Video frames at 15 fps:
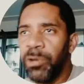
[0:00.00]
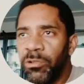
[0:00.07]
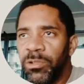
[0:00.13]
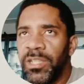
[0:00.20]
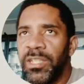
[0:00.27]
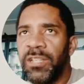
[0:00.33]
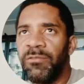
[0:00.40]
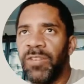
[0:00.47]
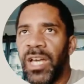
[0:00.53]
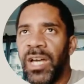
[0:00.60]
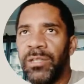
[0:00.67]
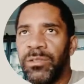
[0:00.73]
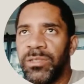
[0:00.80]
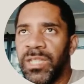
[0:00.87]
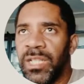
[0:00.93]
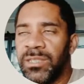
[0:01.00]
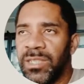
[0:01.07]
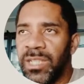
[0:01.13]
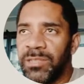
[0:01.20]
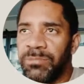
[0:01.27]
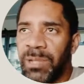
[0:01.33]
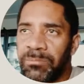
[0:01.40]
is Boolean, that
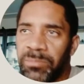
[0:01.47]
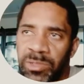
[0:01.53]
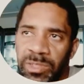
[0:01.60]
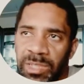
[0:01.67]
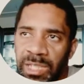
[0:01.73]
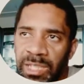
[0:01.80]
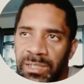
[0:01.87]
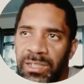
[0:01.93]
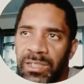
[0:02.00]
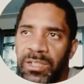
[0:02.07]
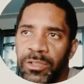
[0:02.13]
just represent